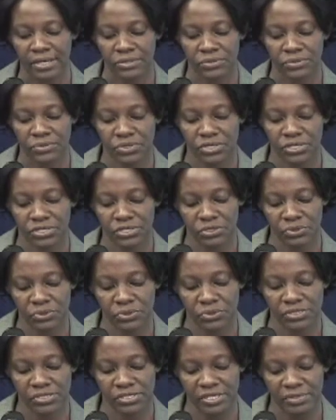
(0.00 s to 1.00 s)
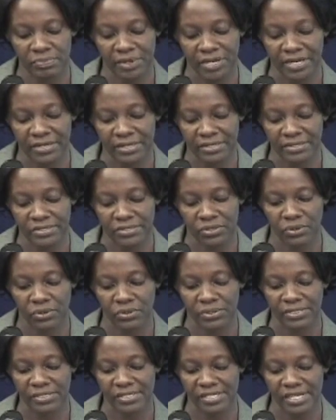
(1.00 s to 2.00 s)
to reduce dependence
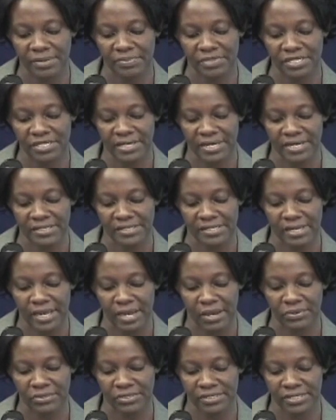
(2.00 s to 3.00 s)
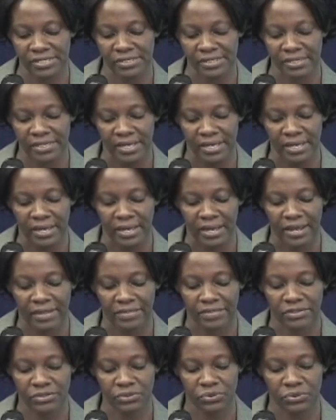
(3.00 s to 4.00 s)
on subsidized housing.
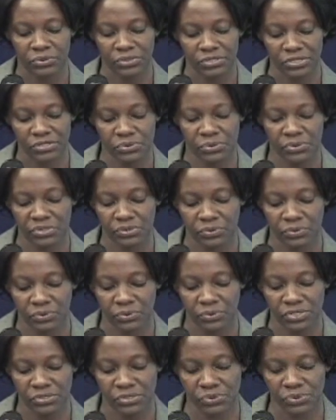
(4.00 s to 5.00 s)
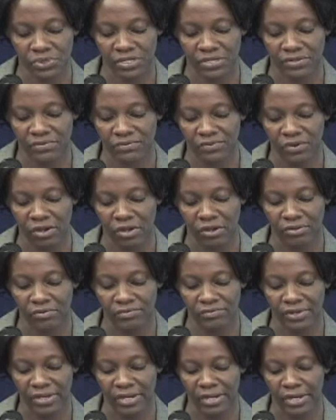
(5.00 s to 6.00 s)
And this would
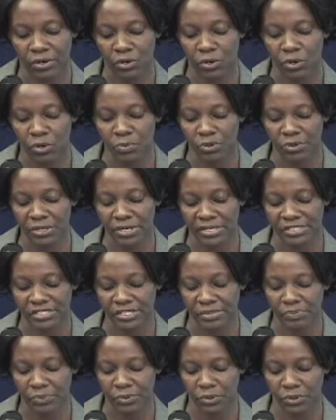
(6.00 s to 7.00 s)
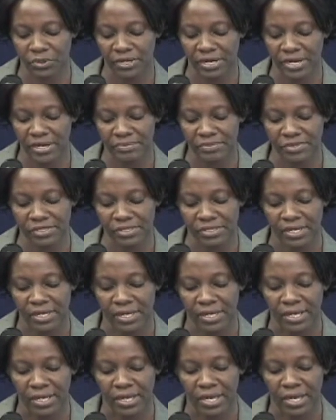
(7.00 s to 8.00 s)
involve home ownership programs,
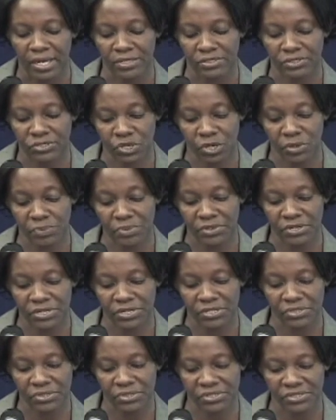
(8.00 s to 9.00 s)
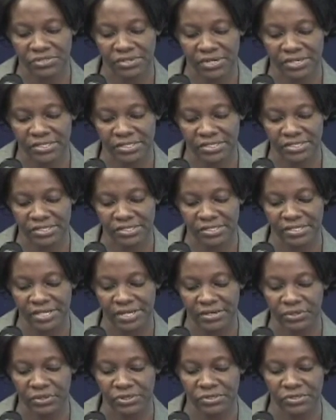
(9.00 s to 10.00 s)
job creation strategies,
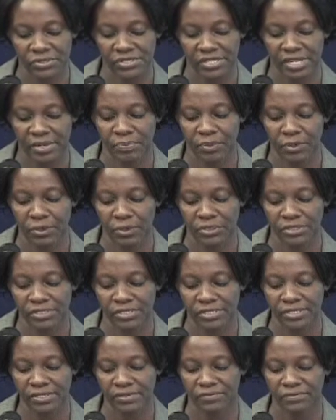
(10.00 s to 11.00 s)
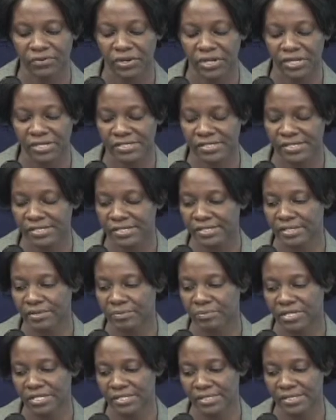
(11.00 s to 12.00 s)
and also support for
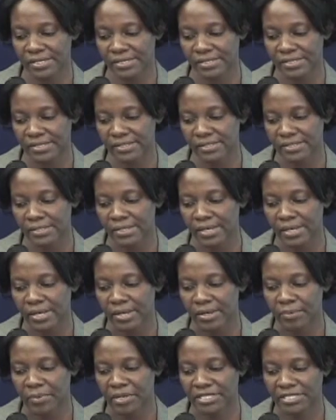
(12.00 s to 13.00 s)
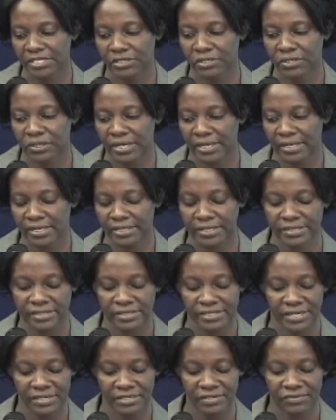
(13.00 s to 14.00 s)
existing businesses, particularly in
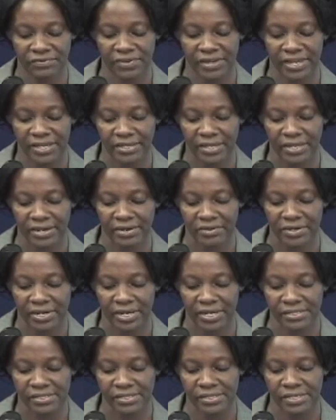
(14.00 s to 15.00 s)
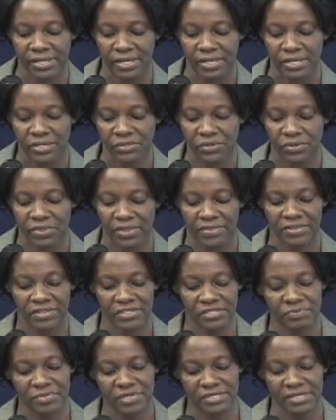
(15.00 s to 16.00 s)
gentrifying areas, so that
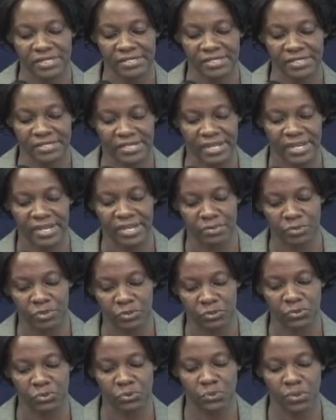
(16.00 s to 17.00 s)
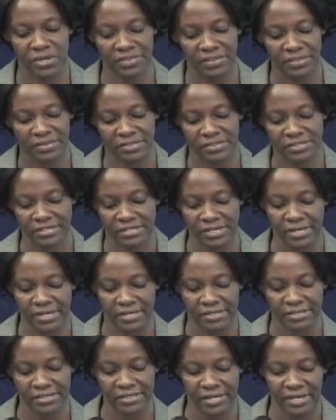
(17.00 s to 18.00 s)
these businesses are able to weather the
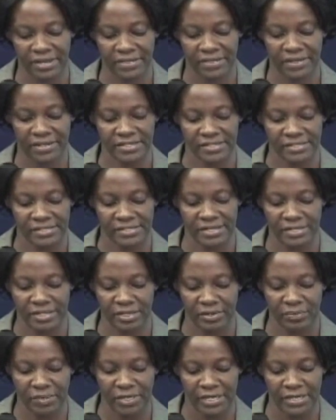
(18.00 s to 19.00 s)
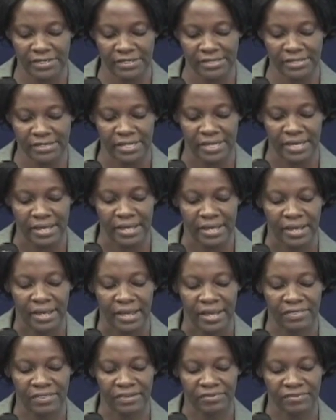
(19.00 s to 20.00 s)
change that is taking place.
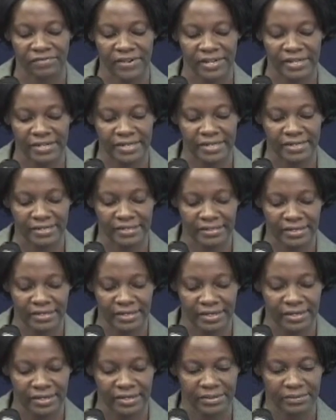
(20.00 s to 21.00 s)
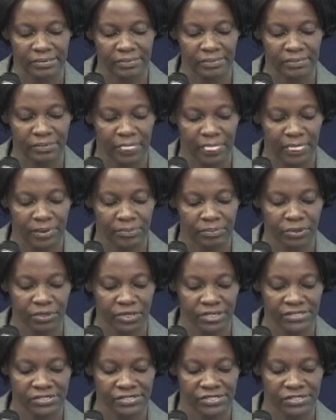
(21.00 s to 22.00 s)
And then finally, the
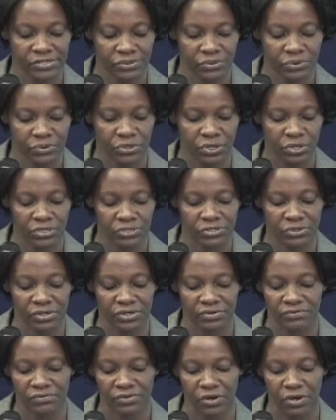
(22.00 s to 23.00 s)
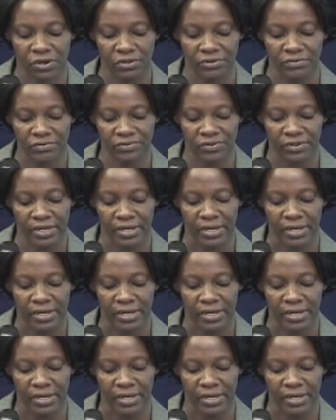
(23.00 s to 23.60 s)
policies could also involve